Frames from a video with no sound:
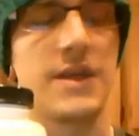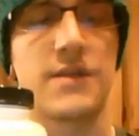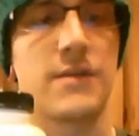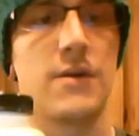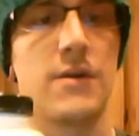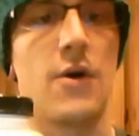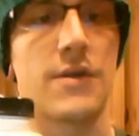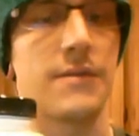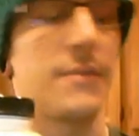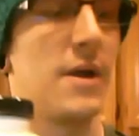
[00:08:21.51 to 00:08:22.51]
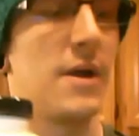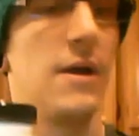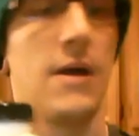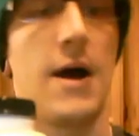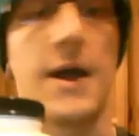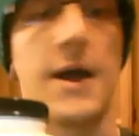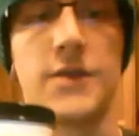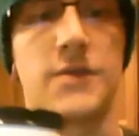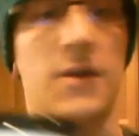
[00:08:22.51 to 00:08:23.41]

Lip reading: It's awesome. I use it